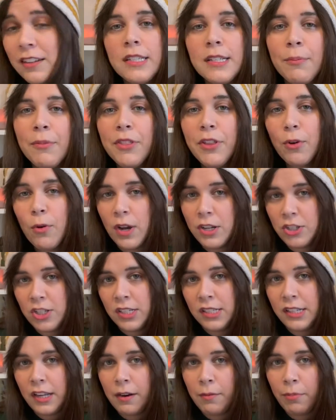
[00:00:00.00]
Some of the
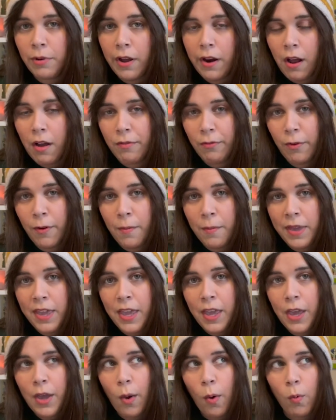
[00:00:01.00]
questions that it brought out for
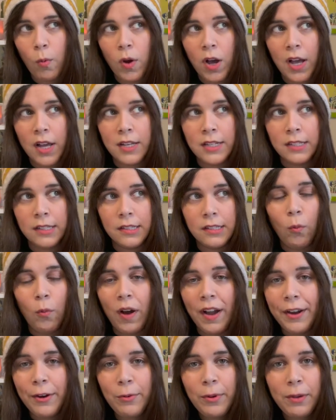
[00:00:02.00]
me was,
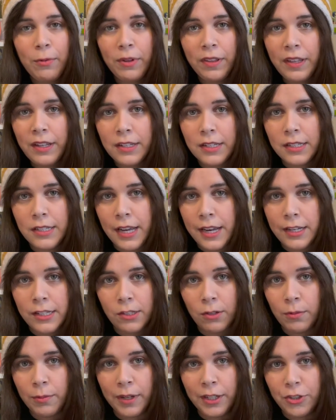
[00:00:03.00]
why are we willing to take
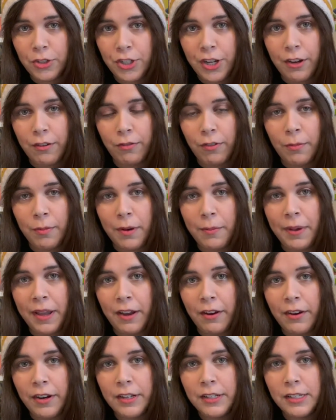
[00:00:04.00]
so much shit from our
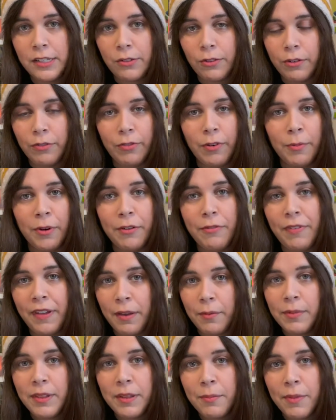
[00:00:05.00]
parents or from our
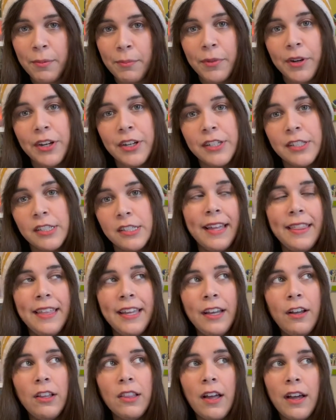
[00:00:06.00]
family members? I
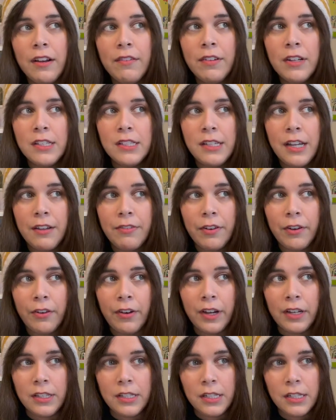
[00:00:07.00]
think a lot of us take for
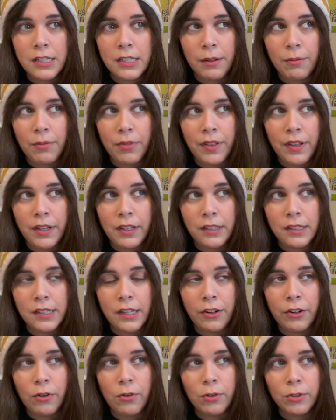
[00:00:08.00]
granted some things that
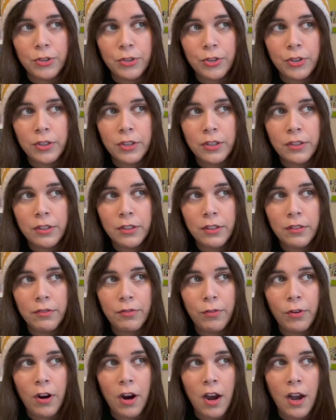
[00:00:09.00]
are cultural
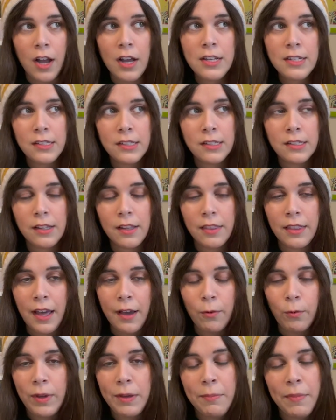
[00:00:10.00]
for us
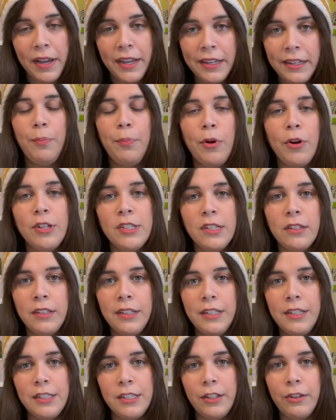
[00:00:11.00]
that we might personally
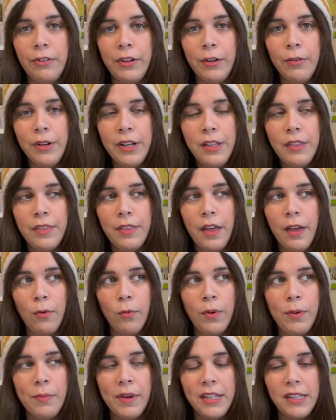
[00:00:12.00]
disagree with, and
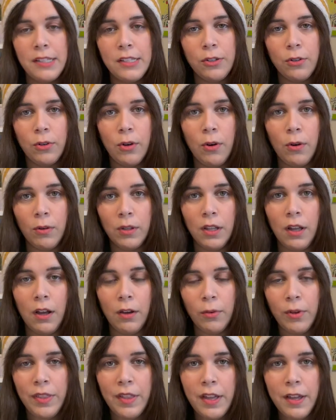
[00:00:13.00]
we might still go along
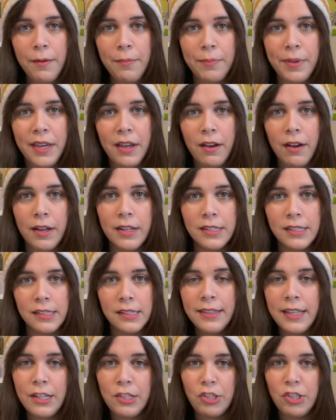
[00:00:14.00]
with it because
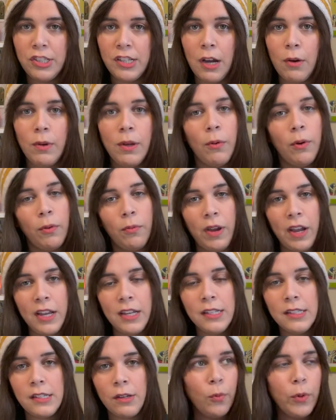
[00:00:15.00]
that's just how we were
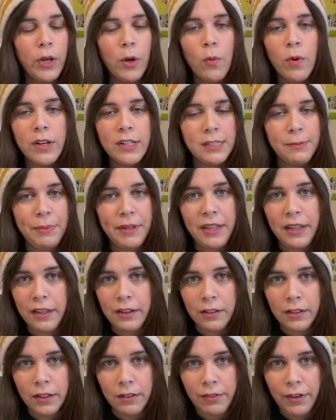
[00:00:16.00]
raised. We don't want to speak
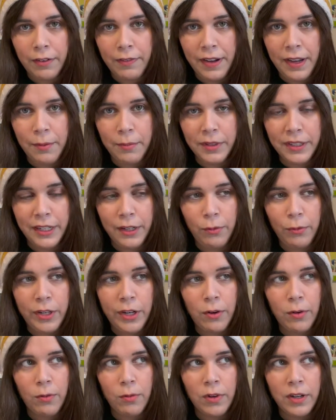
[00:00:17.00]
ill of our family. We
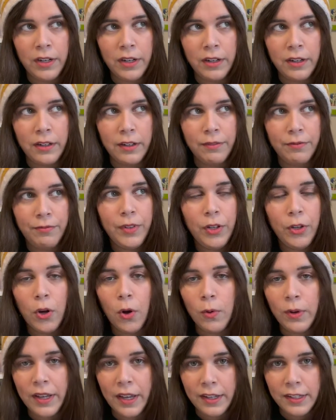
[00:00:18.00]
don't want to
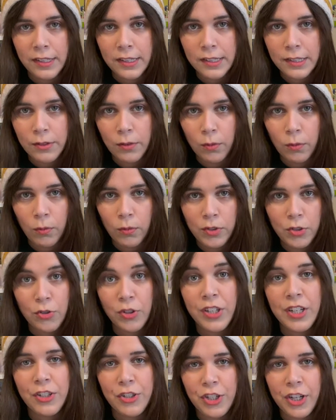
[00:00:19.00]
go against
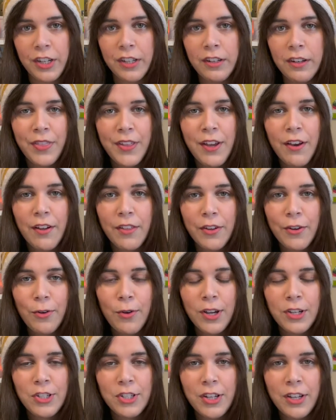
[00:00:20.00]
tradition. The other
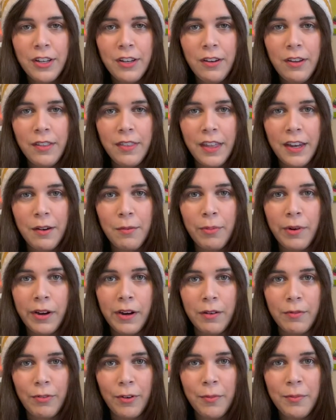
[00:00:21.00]
question that it brought
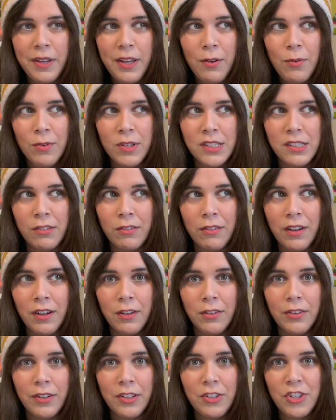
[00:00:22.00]
up for me was
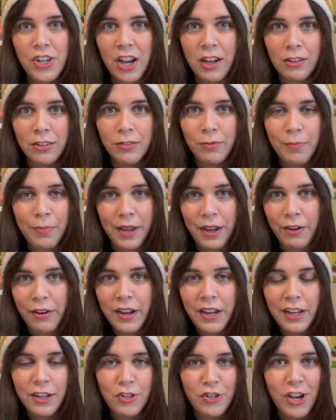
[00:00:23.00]
around
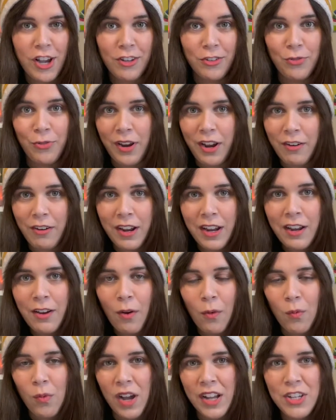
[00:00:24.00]
childbearing and child rearing.
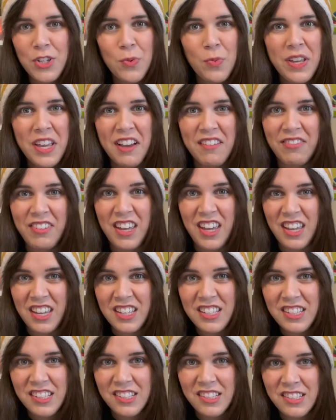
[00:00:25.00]
Why do we have
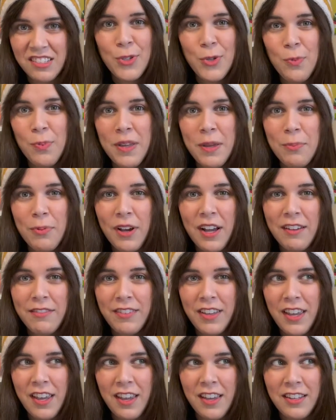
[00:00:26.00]
kids? Do people have
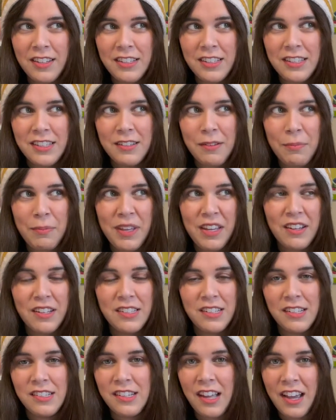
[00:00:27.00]
kids because
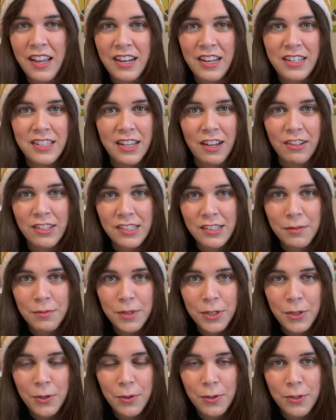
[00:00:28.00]
society tells them
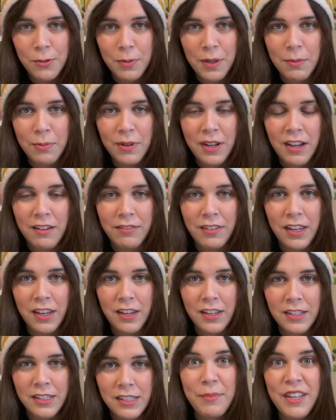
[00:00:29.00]
to? Do people have
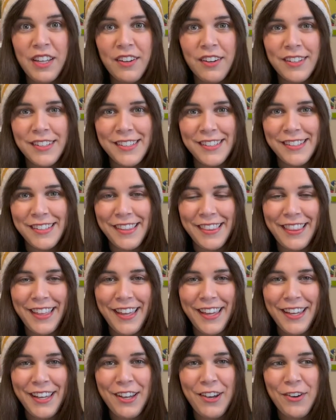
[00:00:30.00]
kids because
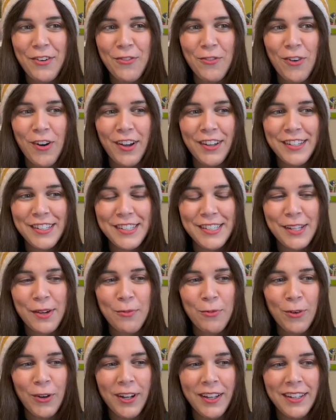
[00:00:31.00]
they want
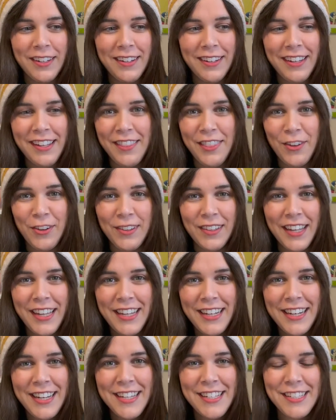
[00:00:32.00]
someone in their
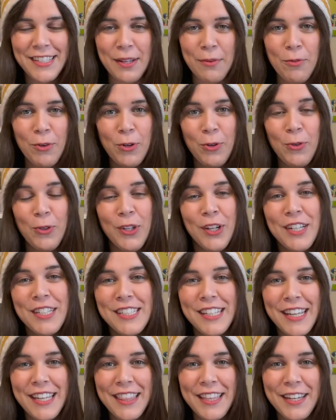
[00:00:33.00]
likeness, someone who looks
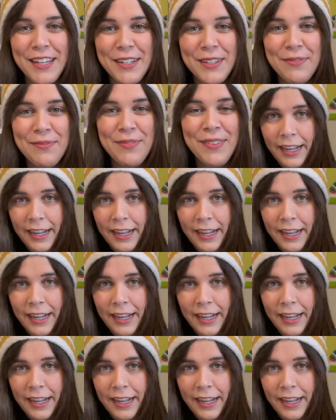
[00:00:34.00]
like them?